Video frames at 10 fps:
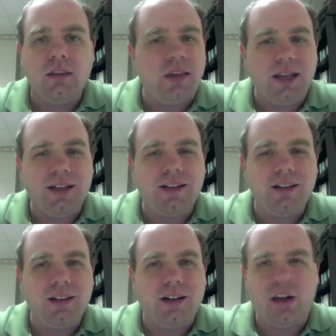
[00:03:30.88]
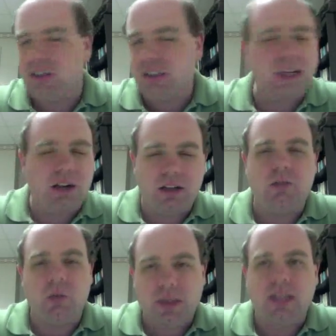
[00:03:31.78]
that
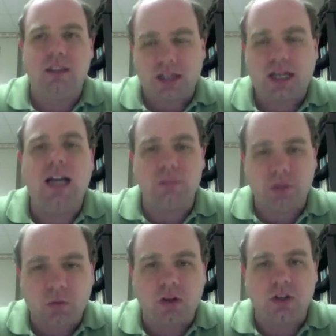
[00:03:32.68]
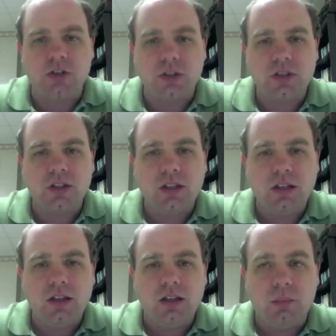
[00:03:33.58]
austerity will make the economy worse,
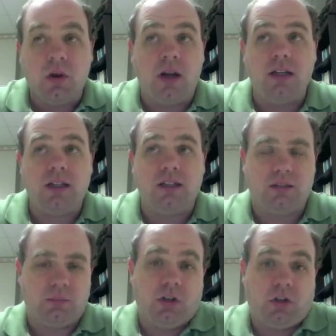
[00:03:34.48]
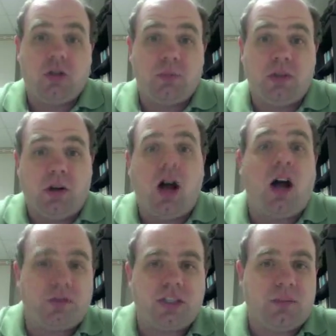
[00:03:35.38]
but it could be
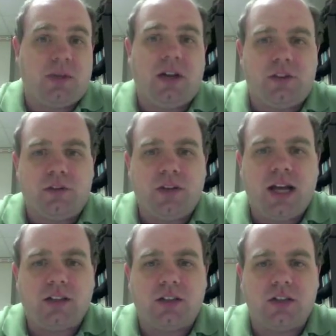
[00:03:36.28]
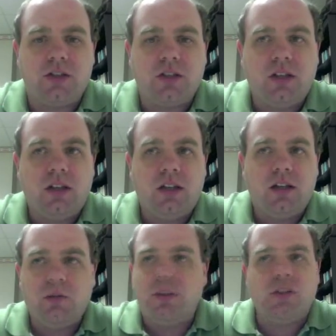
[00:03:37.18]
offset by other factors,
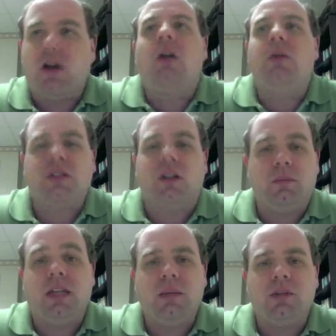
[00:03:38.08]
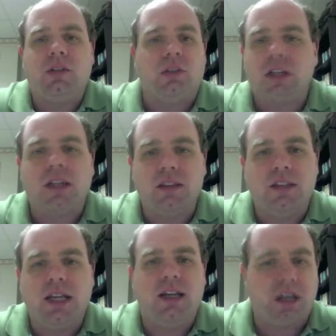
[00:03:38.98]
well, then you're always going to be able to look at
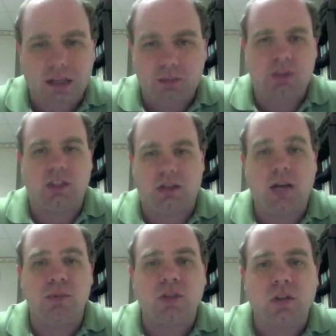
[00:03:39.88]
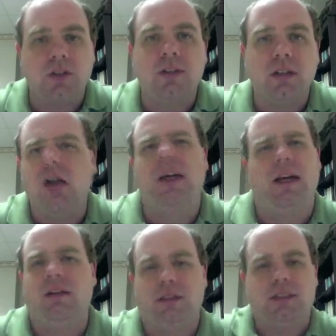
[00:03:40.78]
the data on any particular episode and say, oh
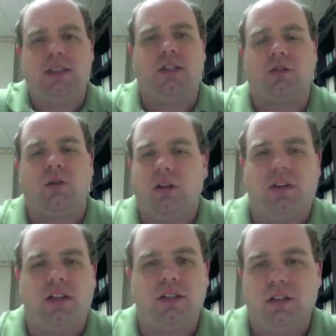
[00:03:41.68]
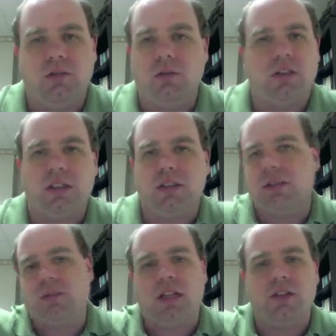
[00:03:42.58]
yeah, that's not a story of austerity working,
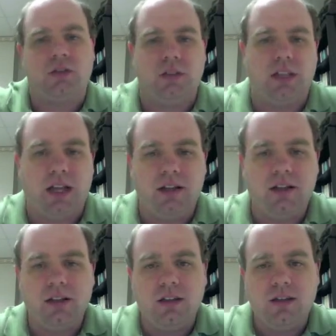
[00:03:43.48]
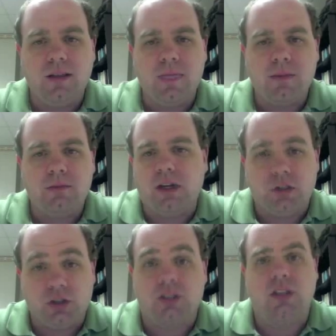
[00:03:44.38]
that's something else doing that,
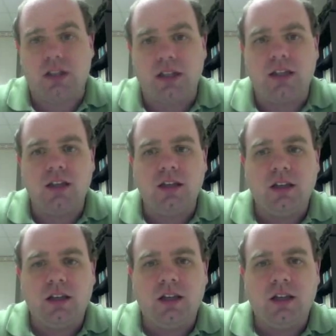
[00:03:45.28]
right? Just like